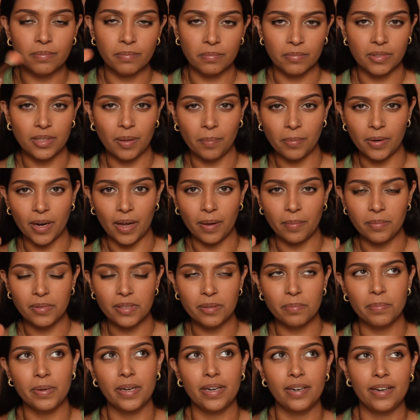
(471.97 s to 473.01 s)
sometimes,
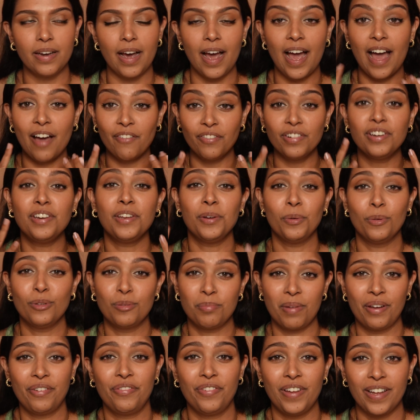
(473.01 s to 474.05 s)
but I haven't used
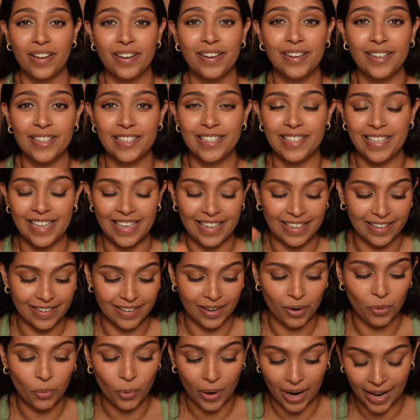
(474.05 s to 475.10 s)
my fingers in
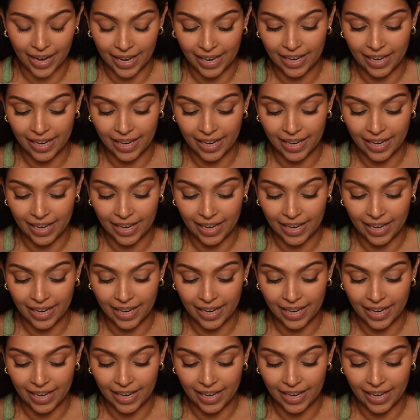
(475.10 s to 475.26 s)
a while.